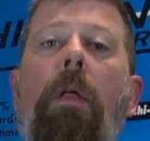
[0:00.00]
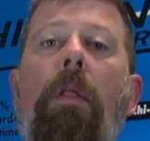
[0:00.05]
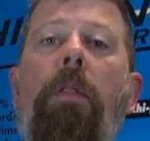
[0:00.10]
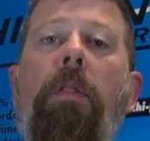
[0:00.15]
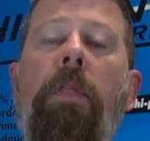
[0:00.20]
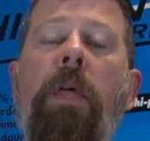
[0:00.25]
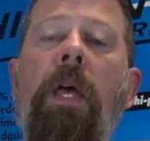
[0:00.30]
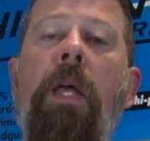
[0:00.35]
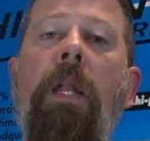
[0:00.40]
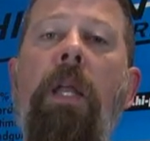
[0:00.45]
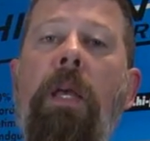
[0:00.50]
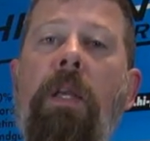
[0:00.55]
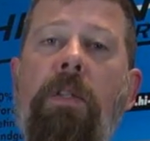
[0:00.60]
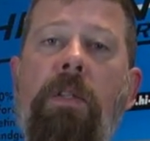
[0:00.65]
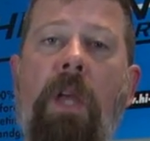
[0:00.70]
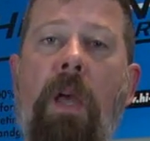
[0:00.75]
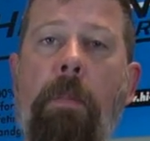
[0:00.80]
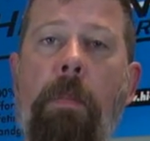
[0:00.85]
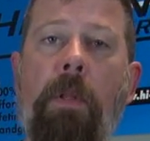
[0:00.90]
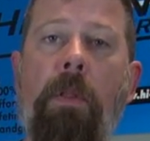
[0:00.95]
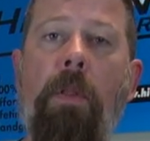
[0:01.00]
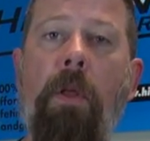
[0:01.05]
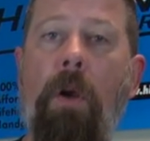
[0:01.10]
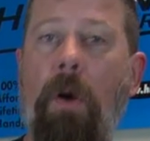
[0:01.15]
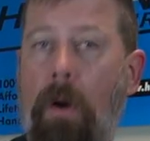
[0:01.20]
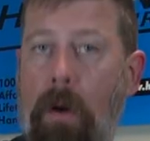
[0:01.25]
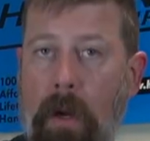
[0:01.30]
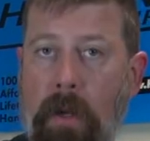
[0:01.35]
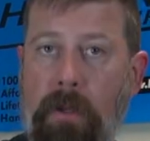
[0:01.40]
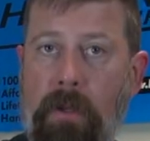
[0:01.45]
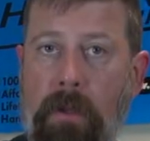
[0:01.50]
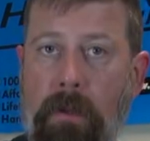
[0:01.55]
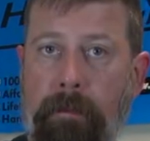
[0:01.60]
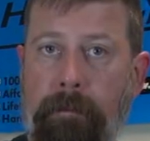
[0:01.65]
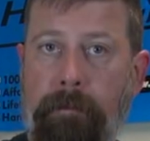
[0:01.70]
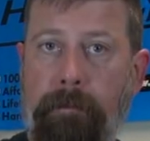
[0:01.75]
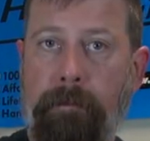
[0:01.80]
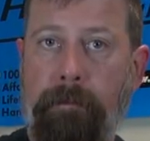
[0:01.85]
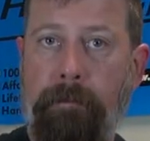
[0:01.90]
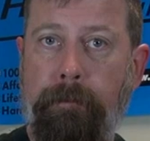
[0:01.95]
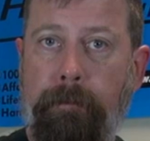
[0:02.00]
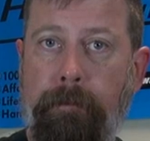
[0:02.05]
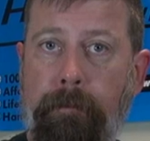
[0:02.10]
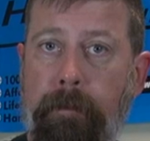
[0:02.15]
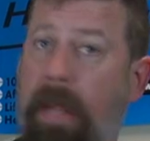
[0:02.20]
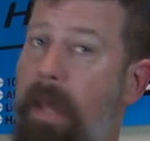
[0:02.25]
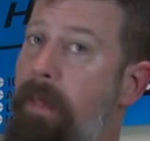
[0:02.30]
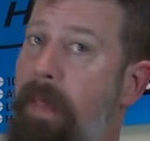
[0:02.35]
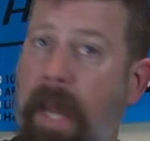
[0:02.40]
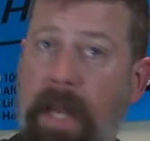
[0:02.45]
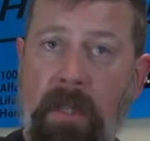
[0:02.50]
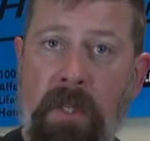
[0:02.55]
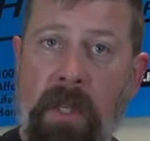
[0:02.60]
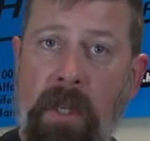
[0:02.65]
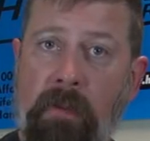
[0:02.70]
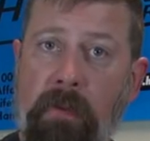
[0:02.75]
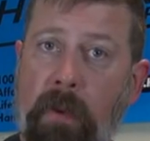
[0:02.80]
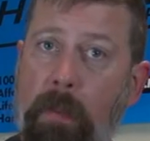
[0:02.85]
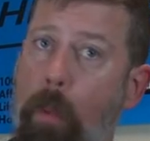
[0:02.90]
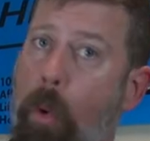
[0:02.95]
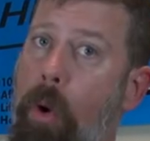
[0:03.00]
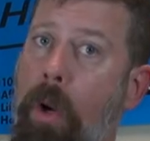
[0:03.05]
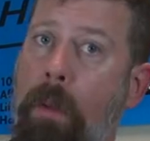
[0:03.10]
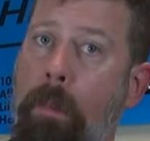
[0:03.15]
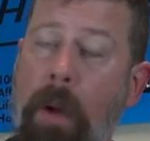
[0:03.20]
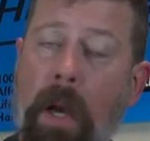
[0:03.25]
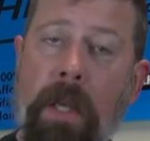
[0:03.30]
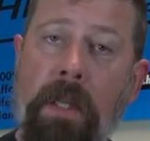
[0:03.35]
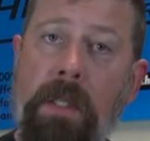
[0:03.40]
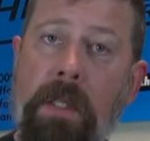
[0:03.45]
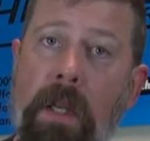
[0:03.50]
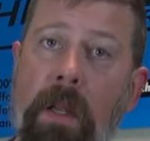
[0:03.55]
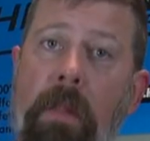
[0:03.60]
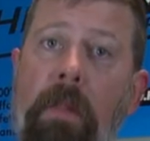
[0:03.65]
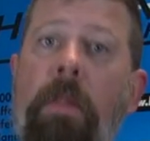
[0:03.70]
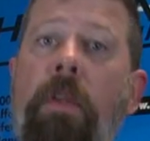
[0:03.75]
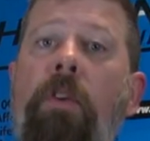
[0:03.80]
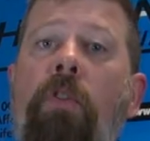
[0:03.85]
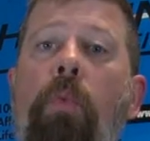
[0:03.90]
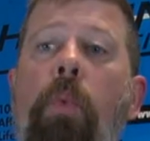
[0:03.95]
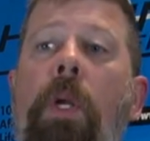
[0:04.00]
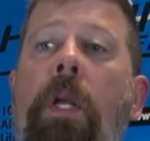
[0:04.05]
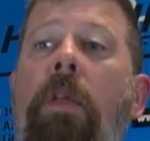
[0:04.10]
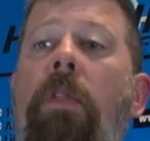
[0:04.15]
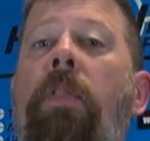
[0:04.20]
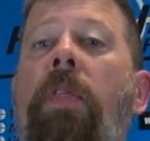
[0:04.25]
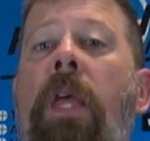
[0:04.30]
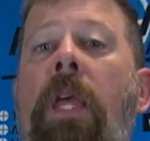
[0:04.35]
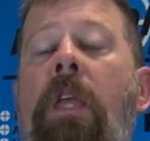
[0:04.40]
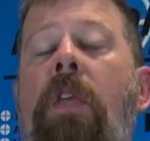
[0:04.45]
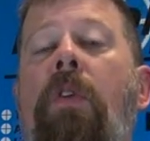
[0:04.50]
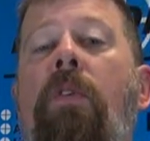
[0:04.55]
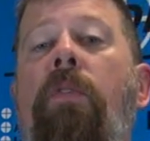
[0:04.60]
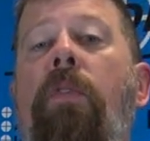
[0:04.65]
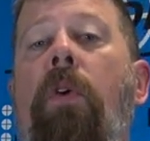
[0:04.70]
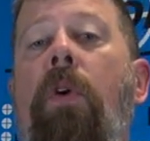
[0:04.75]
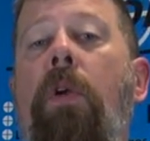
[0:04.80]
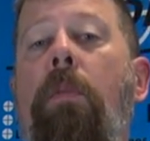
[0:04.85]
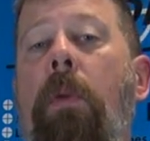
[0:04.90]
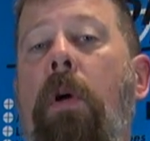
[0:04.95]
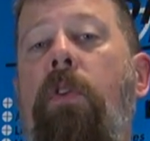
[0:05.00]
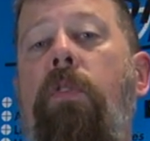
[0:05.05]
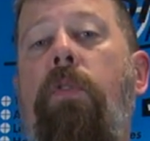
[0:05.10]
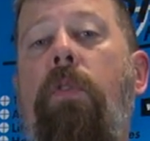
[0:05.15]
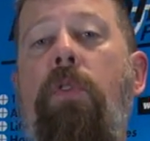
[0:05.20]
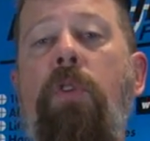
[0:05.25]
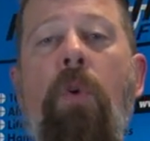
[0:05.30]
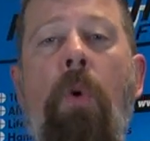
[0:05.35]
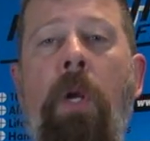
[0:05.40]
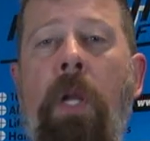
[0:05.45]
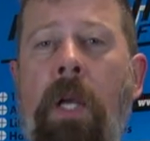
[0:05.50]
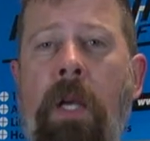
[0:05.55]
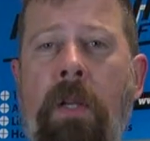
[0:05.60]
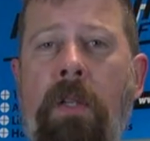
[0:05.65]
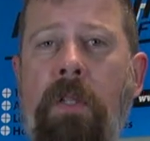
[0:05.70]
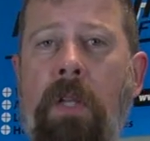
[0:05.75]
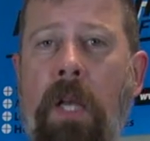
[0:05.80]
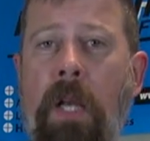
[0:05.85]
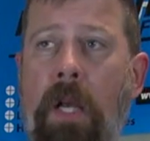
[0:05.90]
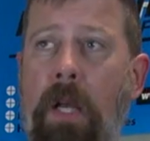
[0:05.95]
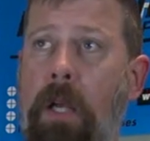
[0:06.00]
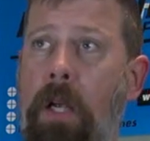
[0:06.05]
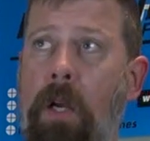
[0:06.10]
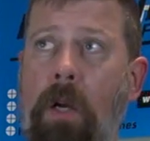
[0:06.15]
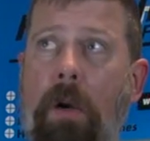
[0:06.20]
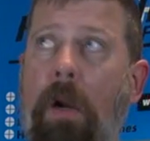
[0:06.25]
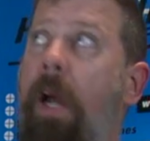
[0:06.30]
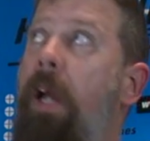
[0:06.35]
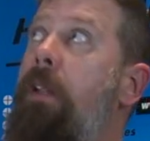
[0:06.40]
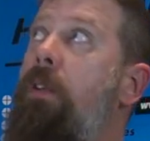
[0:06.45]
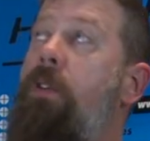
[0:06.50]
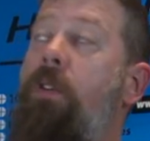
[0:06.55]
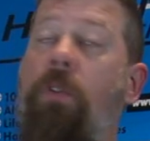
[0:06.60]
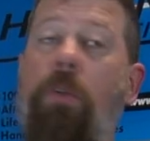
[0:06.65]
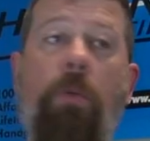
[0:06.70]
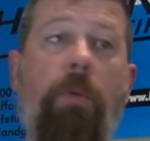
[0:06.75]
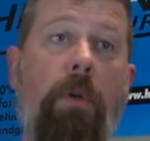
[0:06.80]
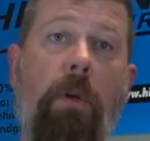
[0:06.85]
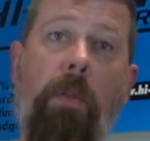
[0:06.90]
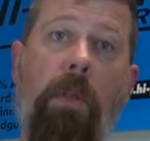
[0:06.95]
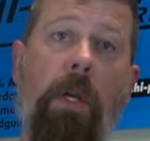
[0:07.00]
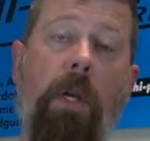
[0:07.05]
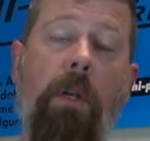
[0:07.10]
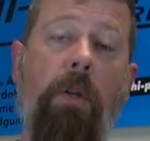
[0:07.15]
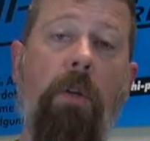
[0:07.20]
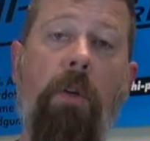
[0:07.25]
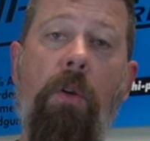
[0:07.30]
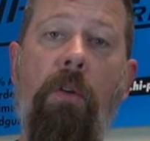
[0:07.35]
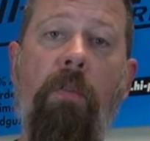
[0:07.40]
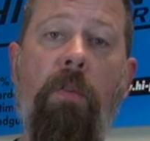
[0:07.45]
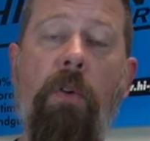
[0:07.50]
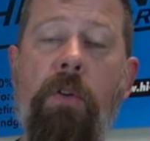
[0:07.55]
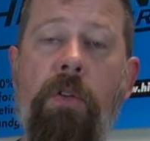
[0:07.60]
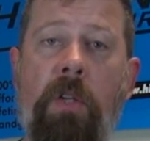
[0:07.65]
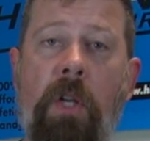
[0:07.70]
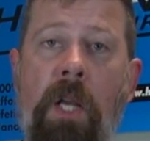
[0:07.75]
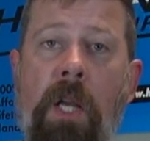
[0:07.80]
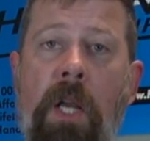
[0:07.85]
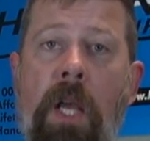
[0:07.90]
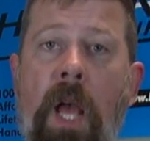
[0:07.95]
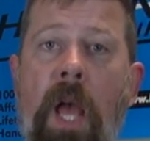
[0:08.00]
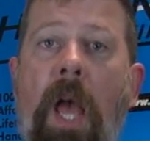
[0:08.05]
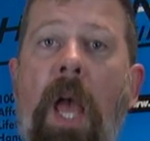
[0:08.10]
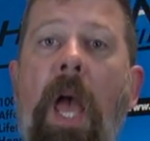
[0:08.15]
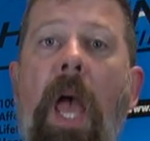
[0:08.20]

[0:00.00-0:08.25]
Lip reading: Then examine the cost. And that's it for Morning Mindset this week. Thank you very much for joining us here at Student of the Gun University.